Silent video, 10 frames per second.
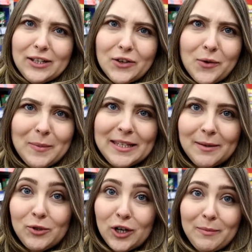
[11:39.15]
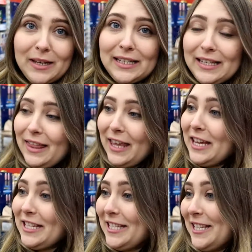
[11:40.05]
There'll be some German
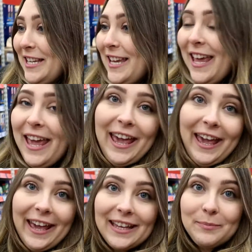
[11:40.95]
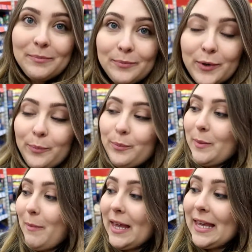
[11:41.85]
things, and we'll
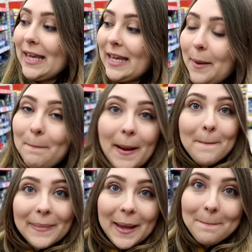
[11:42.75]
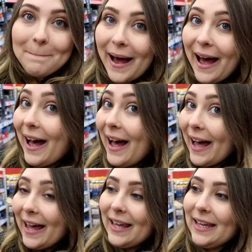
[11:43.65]
be making pumpkin
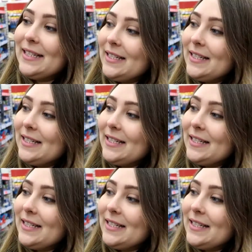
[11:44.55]
pie,